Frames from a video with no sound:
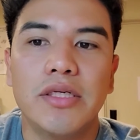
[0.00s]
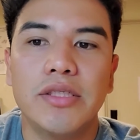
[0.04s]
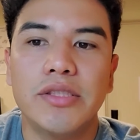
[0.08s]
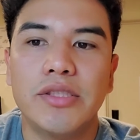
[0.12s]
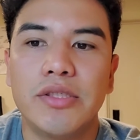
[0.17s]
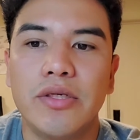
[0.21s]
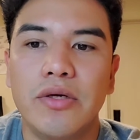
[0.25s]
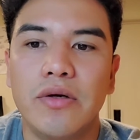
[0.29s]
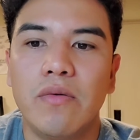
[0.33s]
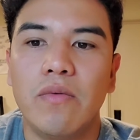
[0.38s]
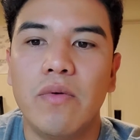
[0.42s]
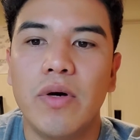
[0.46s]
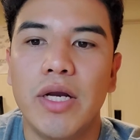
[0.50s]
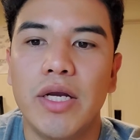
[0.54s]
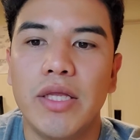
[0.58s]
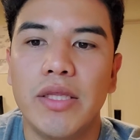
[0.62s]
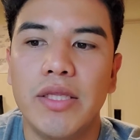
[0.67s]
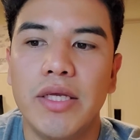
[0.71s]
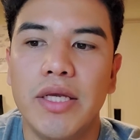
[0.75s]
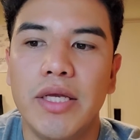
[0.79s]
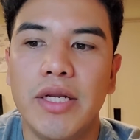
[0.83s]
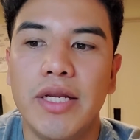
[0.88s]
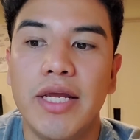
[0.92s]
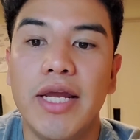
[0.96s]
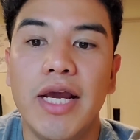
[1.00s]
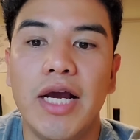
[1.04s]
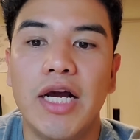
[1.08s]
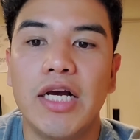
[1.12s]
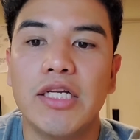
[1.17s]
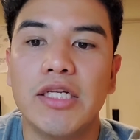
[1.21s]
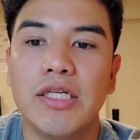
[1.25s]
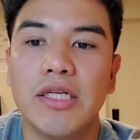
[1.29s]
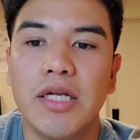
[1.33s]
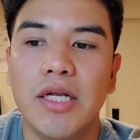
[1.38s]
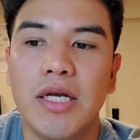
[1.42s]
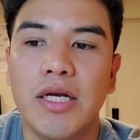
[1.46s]
So what he did, he
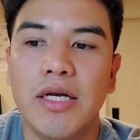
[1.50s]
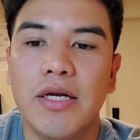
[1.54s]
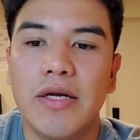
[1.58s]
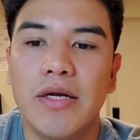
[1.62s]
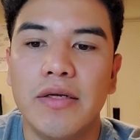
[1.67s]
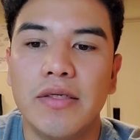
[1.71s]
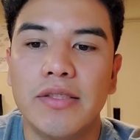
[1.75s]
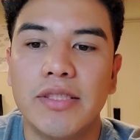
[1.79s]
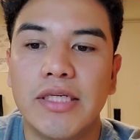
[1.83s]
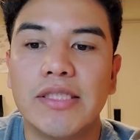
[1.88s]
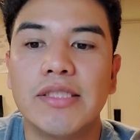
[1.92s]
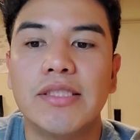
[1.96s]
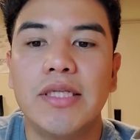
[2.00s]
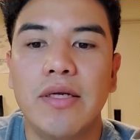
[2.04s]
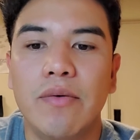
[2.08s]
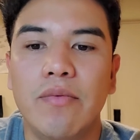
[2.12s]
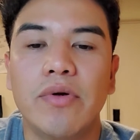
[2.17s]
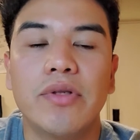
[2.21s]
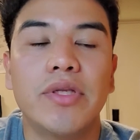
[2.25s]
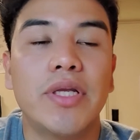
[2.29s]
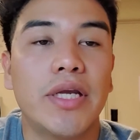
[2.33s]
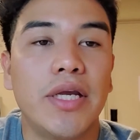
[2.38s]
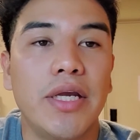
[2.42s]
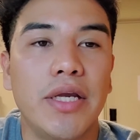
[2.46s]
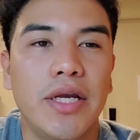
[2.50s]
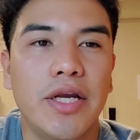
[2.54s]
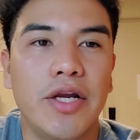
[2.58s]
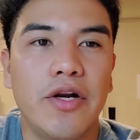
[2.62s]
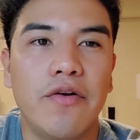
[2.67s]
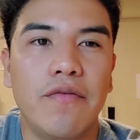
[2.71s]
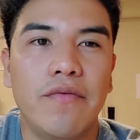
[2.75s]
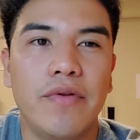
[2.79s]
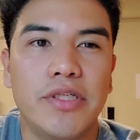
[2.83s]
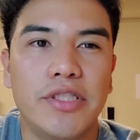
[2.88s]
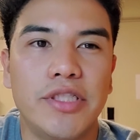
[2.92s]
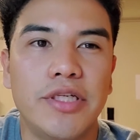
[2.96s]
asked, uh, since they were taking care
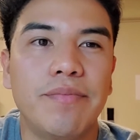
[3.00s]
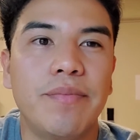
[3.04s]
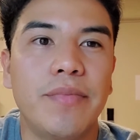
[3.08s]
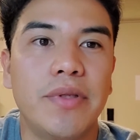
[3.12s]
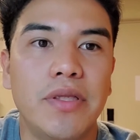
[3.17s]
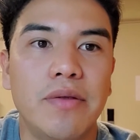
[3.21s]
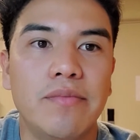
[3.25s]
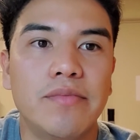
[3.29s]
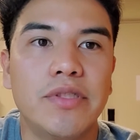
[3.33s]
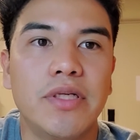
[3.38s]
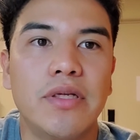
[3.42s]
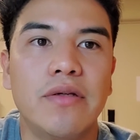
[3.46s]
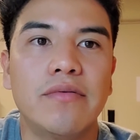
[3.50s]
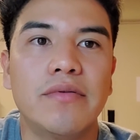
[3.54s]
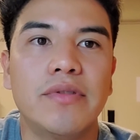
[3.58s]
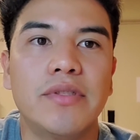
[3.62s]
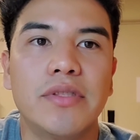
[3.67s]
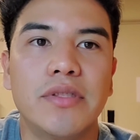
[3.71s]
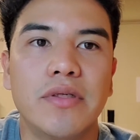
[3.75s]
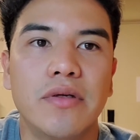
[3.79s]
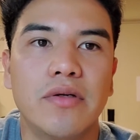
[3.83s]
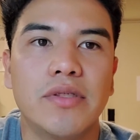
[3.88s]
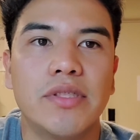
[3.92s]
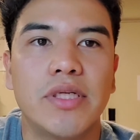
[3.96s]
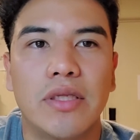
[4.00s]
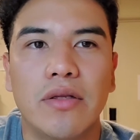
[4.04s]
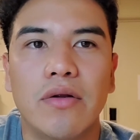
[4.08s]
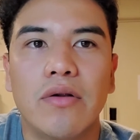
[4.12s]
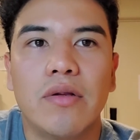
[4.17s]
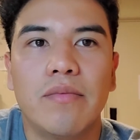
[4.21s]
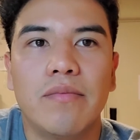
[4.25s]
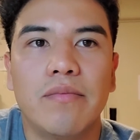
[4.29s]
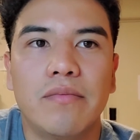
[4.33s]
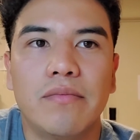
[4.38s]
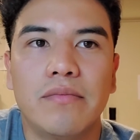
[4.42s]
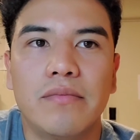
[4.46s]
of the shipment themselves, because I told
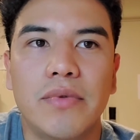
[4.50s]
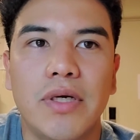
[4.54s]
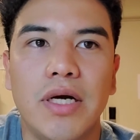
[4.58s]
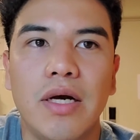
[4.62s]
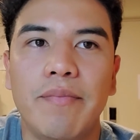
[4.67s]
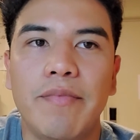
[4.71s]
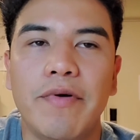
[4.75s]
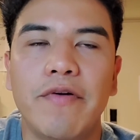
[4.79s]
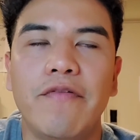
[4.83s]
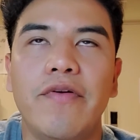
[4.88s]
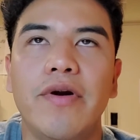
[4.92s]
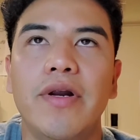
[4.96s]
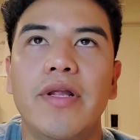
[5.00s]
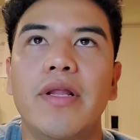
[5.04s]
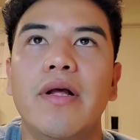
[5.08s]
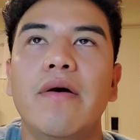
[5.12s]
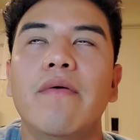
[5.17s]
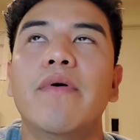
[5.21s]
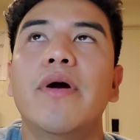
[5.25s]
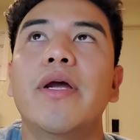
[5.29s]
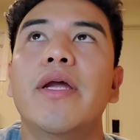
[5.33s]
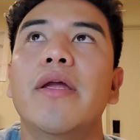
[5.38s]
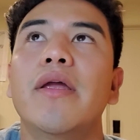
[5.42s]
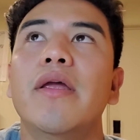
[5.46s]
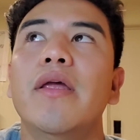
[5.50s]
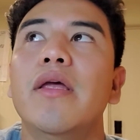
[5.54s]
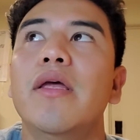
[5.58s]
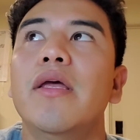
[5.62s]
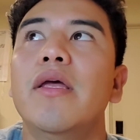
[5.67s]
them I prefer that way,